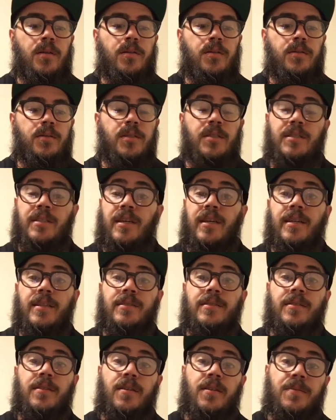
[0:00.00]
Just a
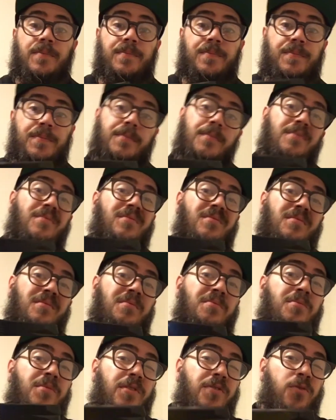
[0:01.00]
heads up,
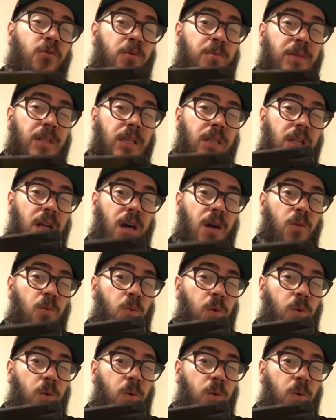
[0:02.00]
performed a lot